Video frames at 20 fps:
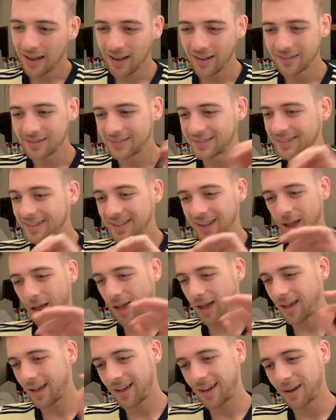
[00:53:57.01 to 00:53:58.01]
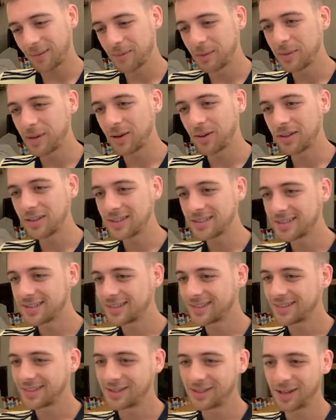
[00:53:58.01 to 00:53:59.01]
I'm going to be honest,
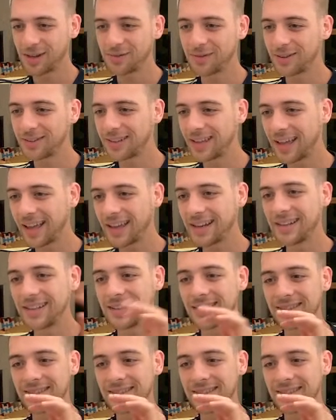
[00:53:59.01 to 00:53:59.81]
so far on the head,